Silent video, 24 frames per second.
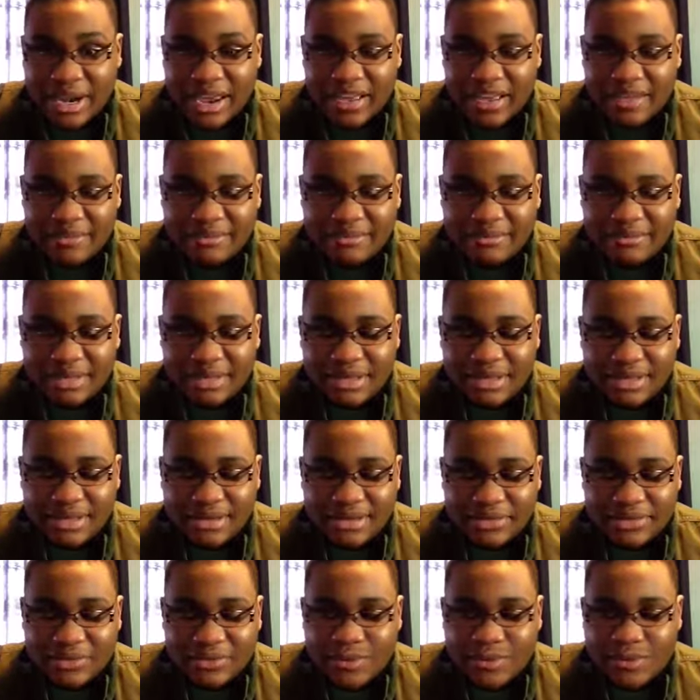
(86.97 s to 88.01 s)
I'm uh,
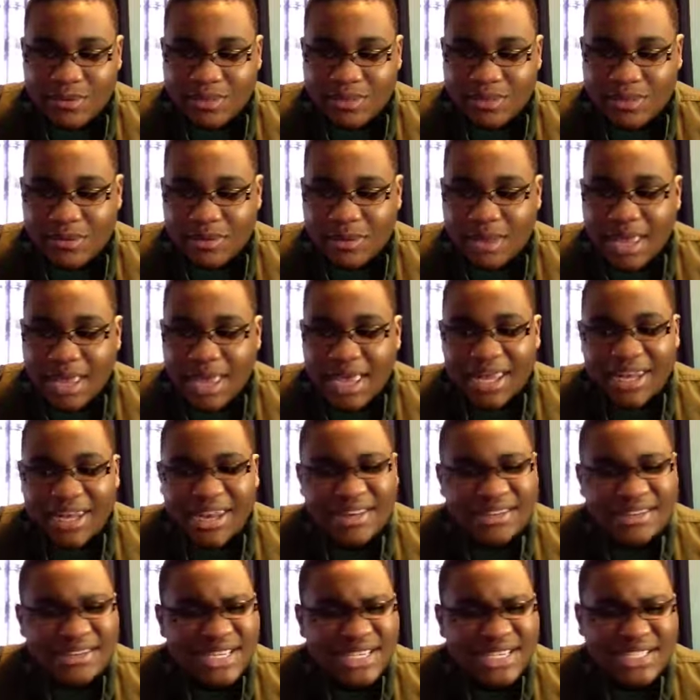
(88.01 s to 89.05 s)
in school, so a
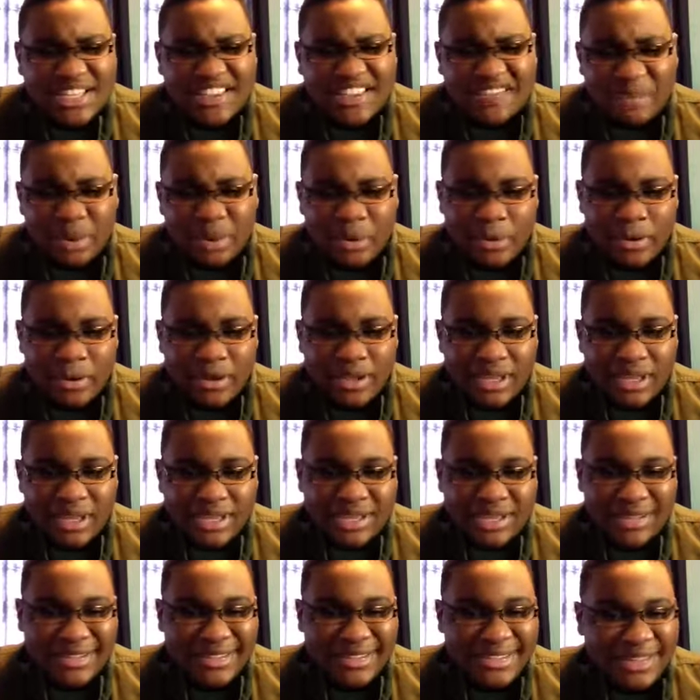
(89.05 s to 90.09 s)
lot of things have been
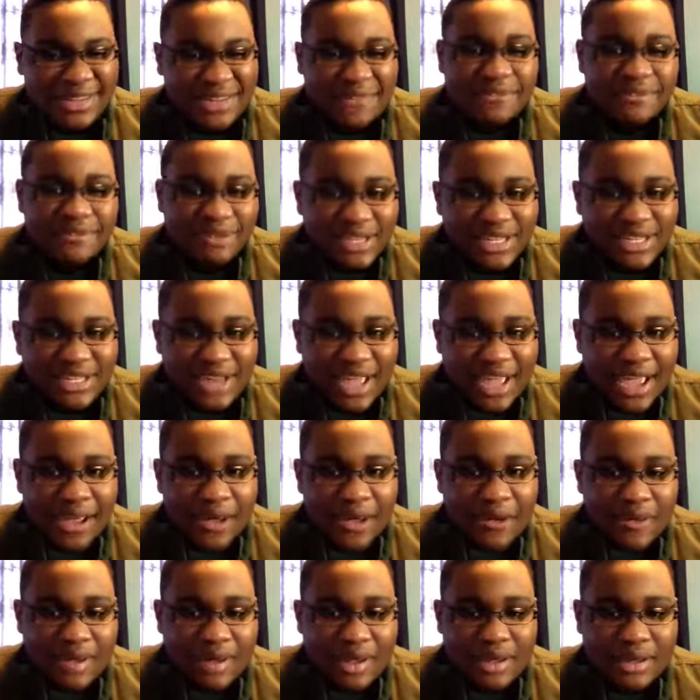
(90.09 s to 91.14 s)
working differently
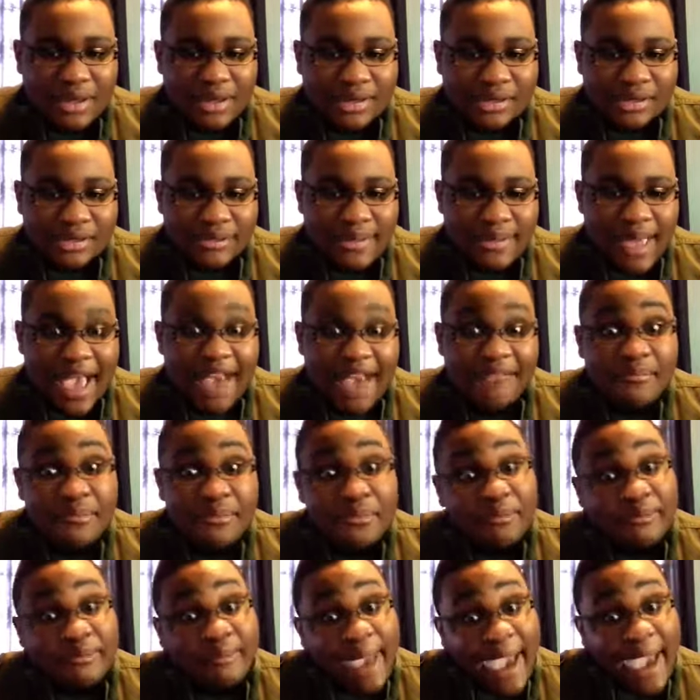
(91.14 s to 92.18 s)
now. Um, i
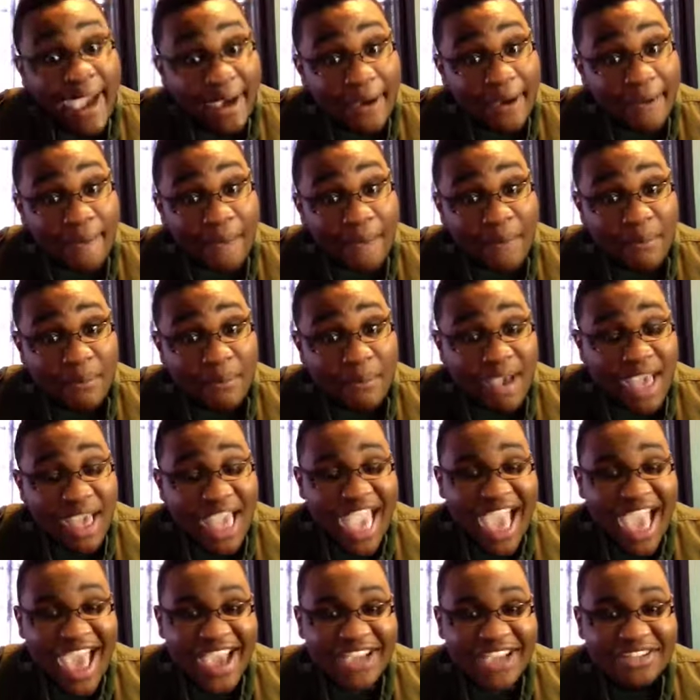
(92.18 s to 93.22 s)
moved back home.
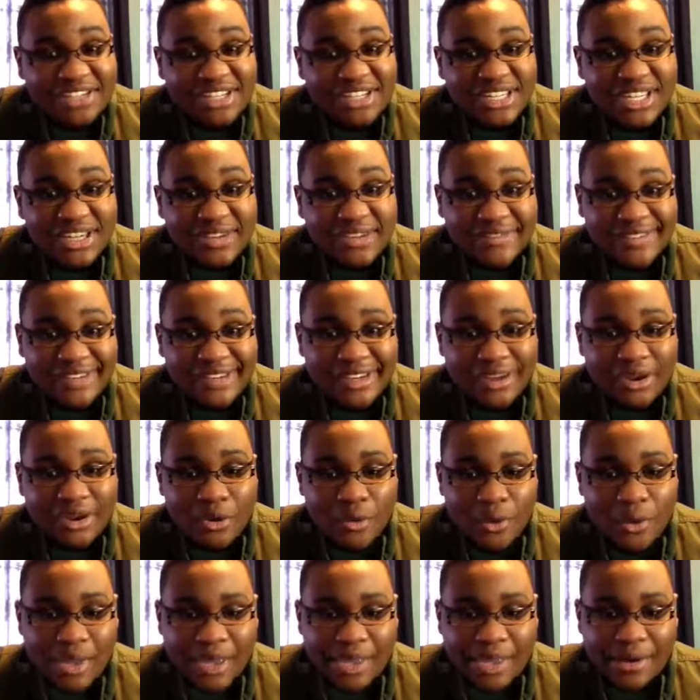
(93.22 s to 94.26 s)
I actually did a video
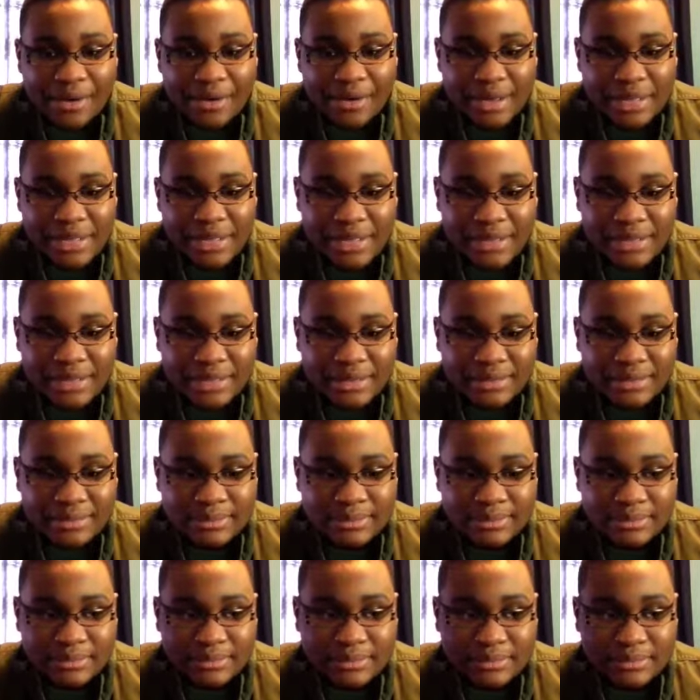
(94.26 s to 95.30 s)
where.
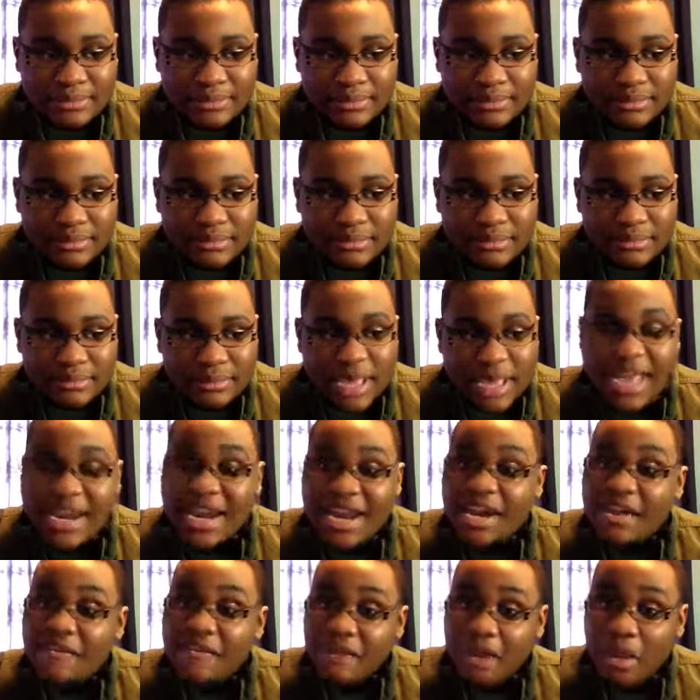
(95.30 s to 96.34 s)
Um, and
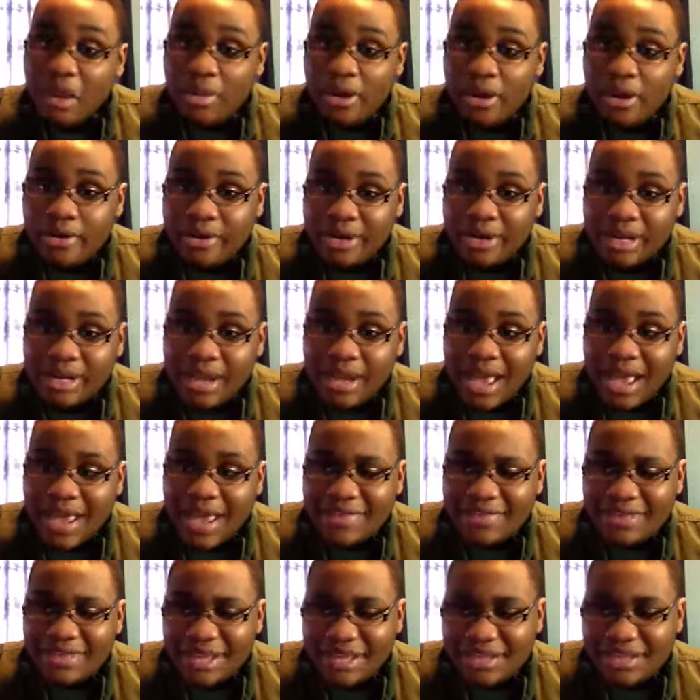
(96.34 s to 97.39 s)
I never uploaded it. I
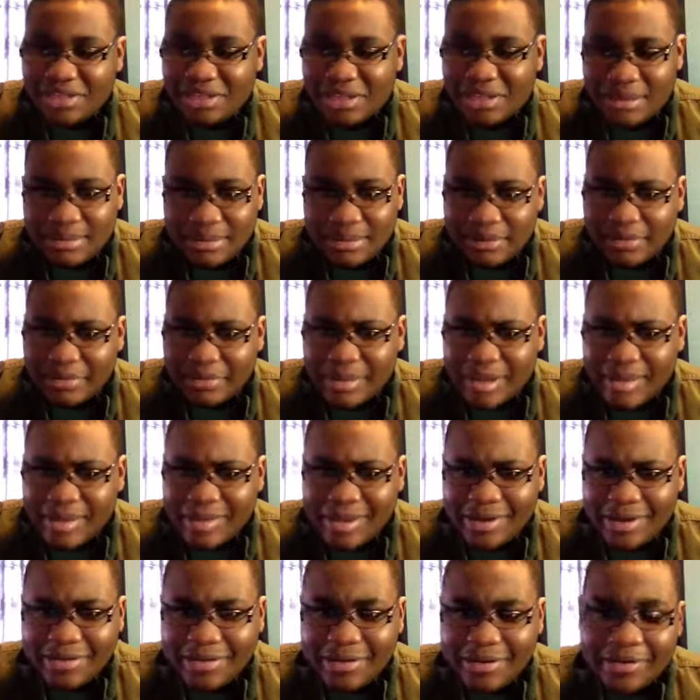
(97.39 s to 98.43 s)
think I should upload it maybe,
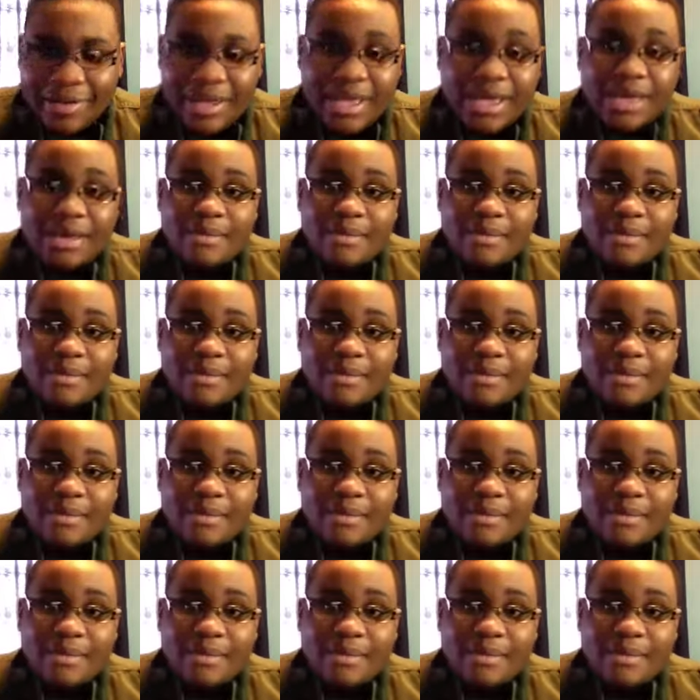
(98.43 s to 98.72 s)
I don't know.